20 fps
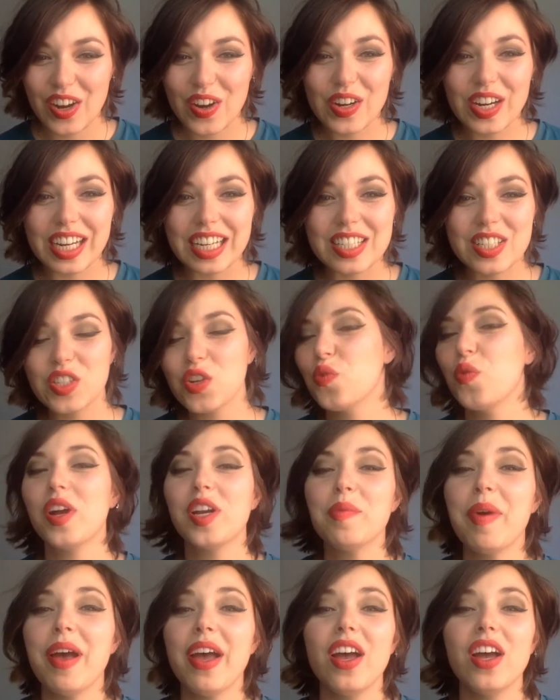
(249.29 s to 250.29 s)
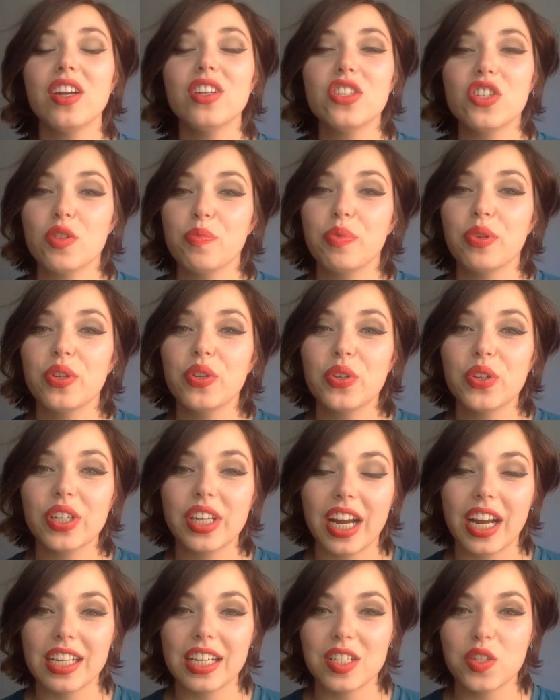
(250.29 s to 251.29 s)
Okay, so what about
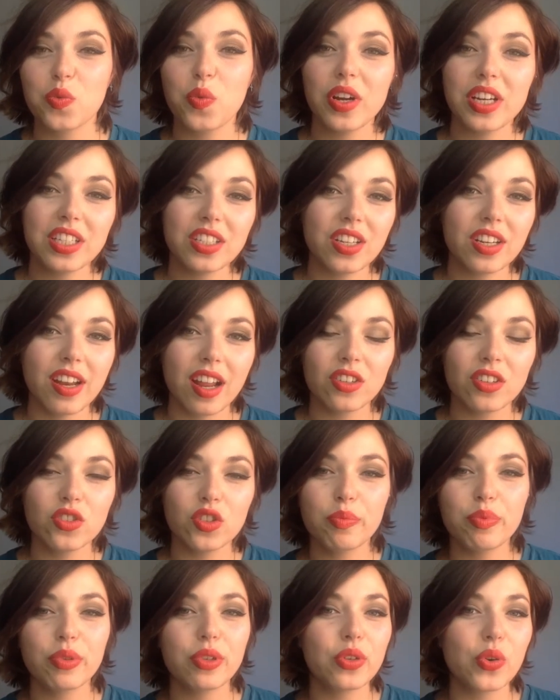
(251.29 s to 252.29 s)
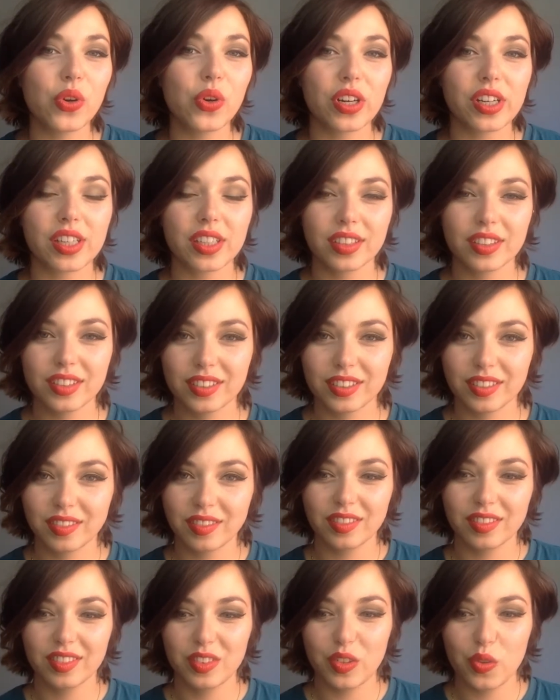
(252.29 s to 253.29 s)
entrepreneur, guys? What is an entrepreneur?
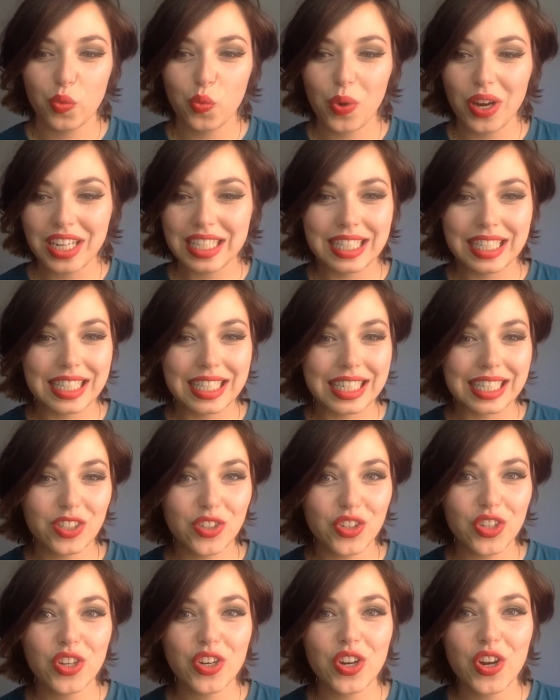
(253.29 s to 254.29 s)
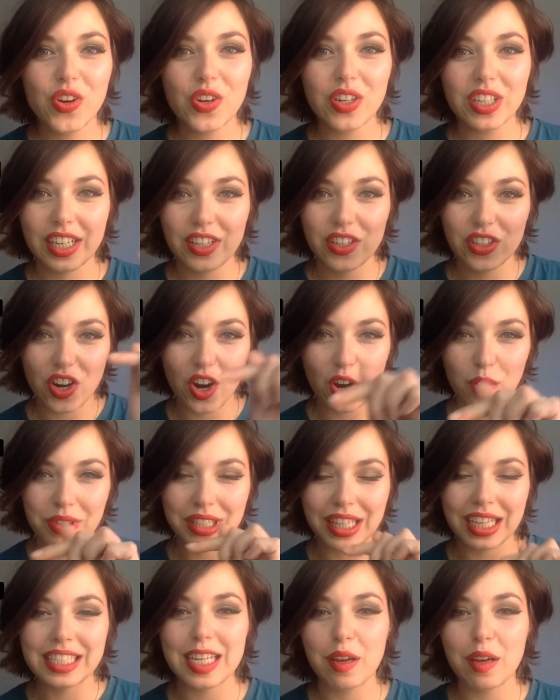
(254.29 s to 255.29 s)
What is it? Do you know? Can you
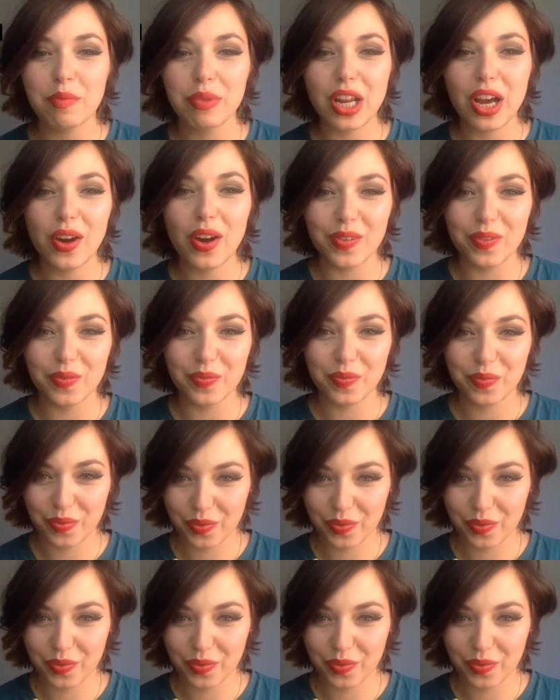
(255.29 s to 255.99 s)
comment that down below?